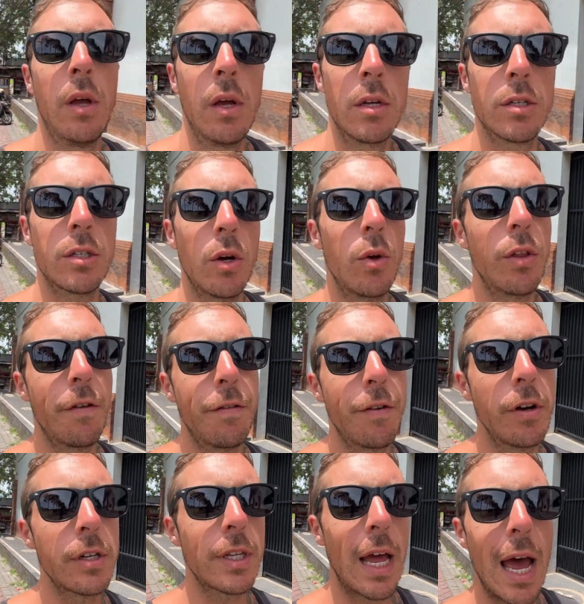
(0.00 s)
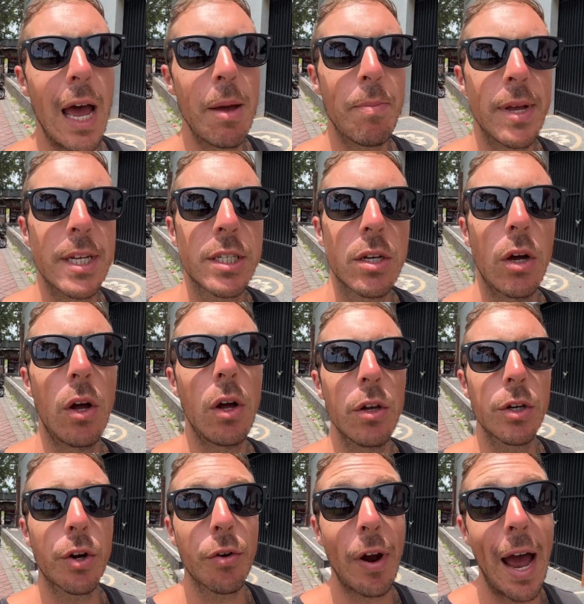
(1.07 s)
So the first app is
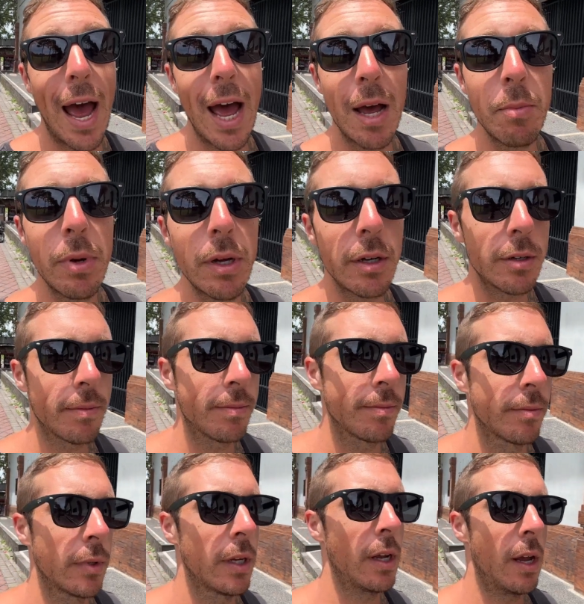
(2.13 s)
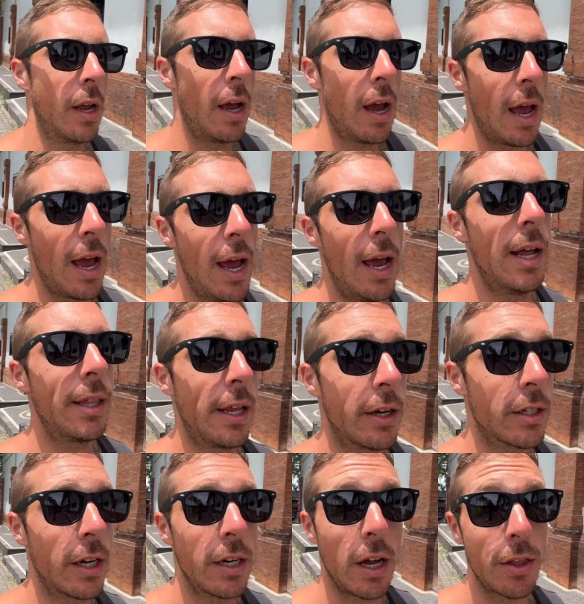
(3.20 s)
called Grab, and there's
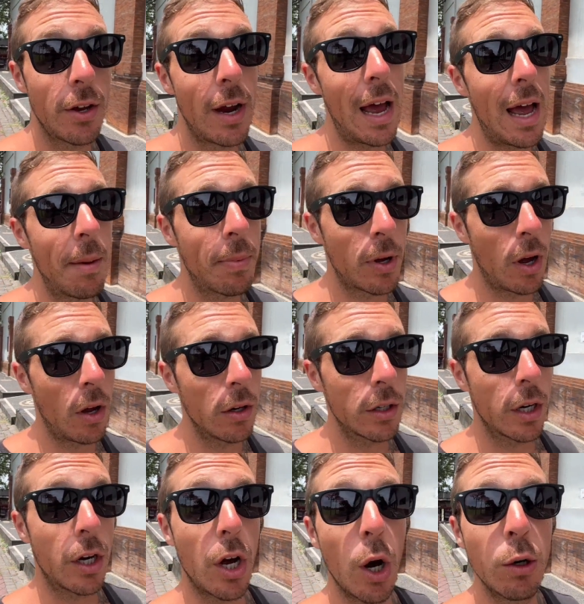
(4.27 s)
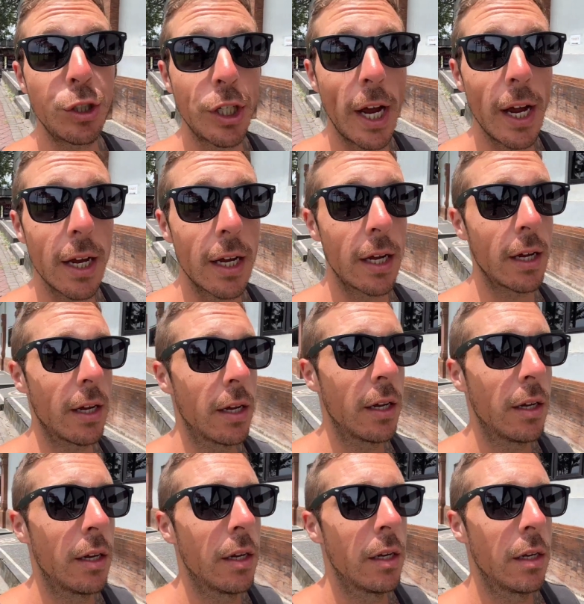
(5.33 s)
another app called Gojek.
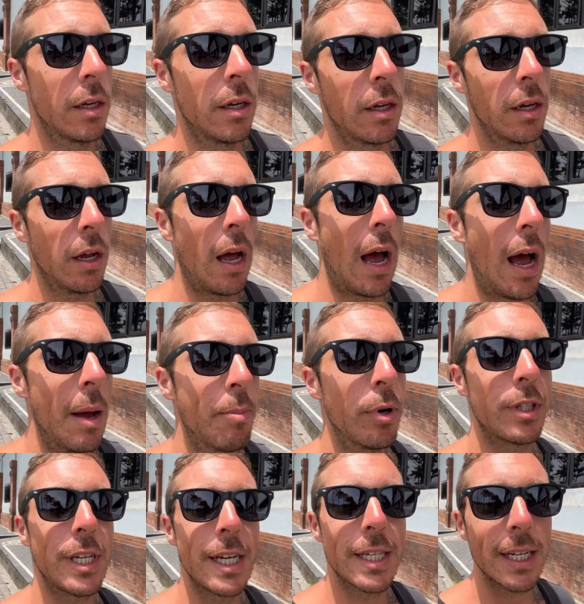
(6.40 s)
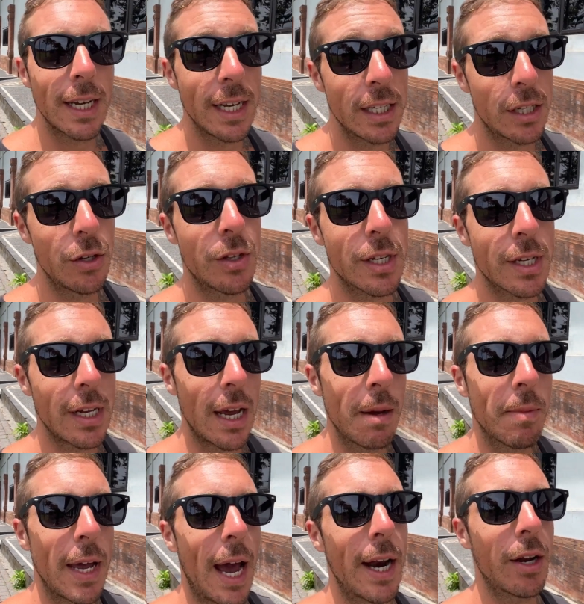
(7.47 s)
I put these into the same
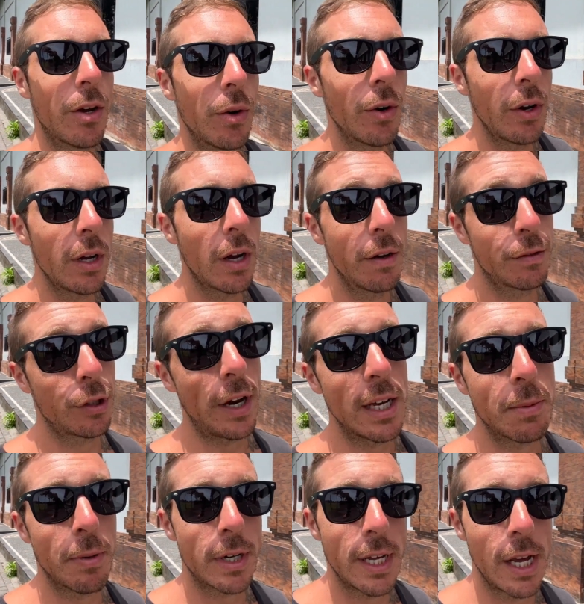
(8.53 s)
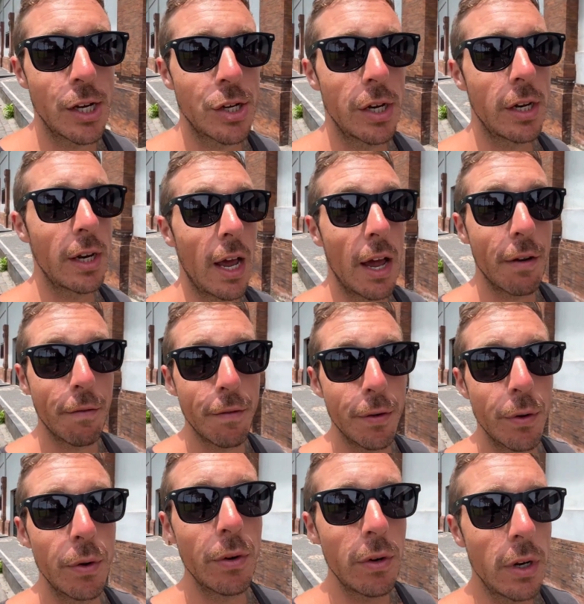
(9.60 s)
category of transportation and
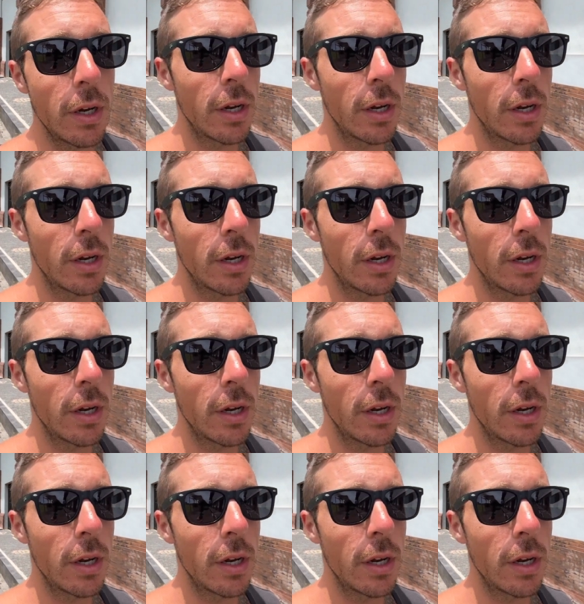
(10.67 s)
food.